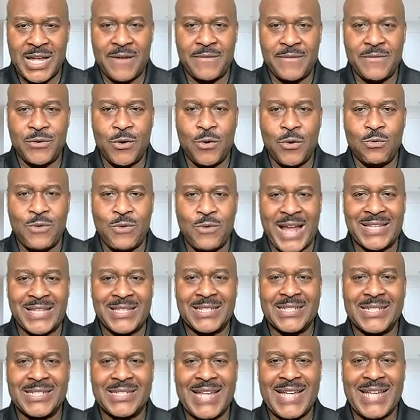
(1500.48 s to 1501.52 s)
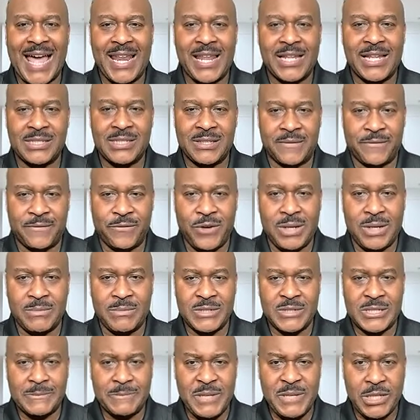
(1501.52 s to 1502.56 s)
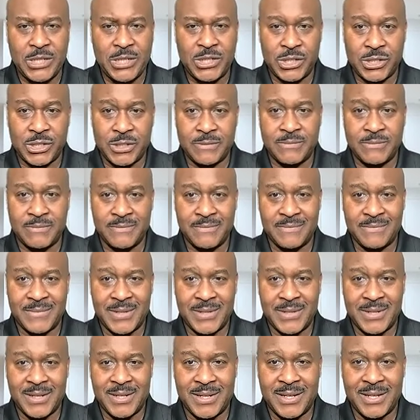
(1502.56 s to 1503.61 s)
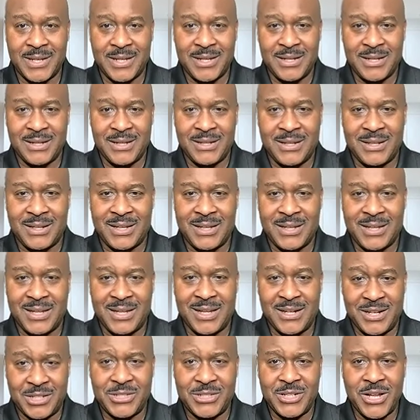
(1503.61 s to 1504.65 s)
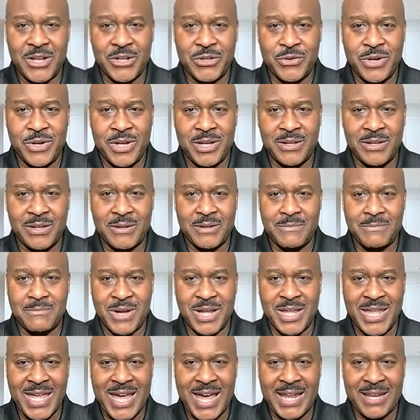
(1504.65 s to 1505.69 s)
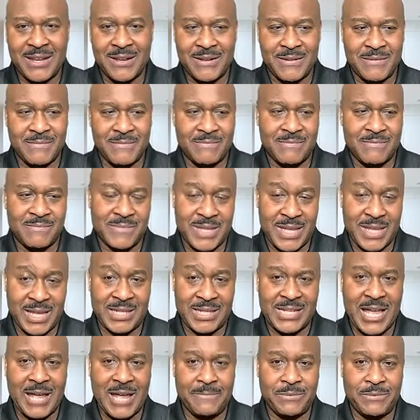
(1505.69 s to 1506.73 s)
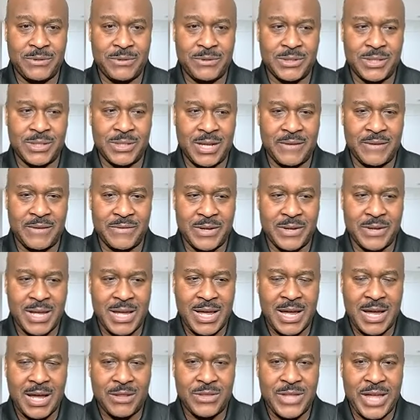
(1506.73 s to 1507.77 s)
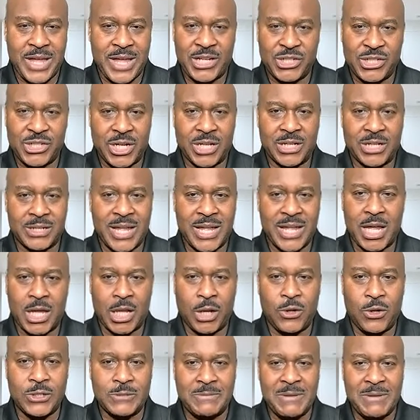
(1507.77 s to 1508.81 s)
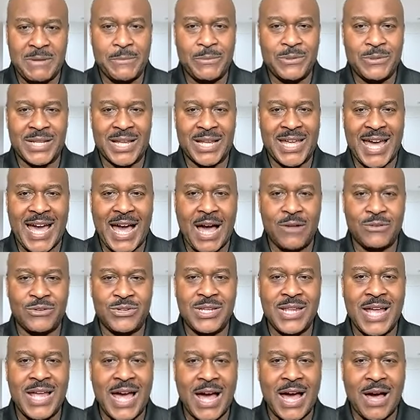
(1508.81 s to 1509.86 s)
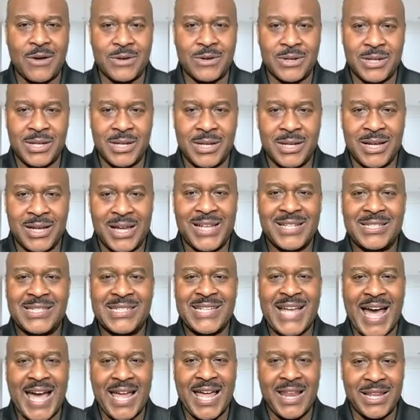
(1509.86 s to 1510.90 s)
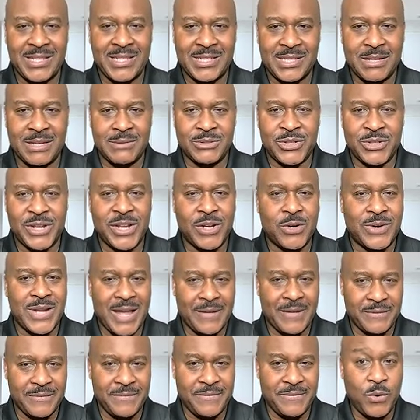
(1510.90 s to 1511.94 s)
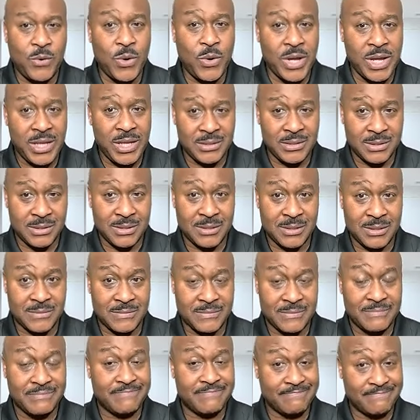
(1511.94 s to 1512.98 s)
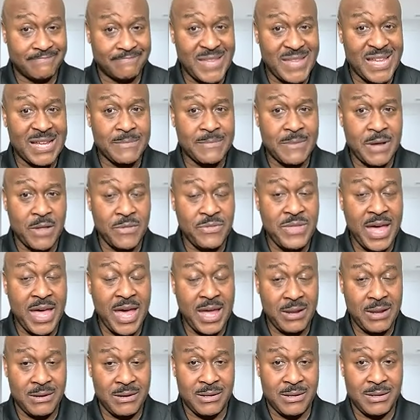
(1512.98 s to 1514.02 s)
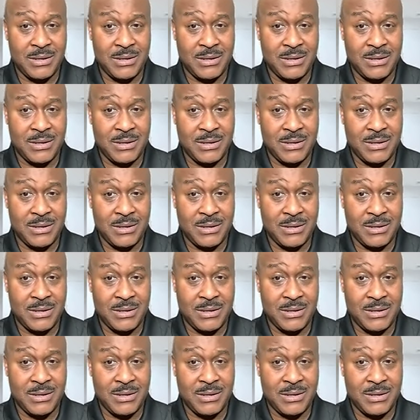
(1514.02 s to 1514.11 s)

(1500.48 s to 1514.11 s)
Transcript: have no right to silence the freedom of speech. in this country. But yet, examples of they close people's accounts down and silence them so they don't have a voice. Think about that.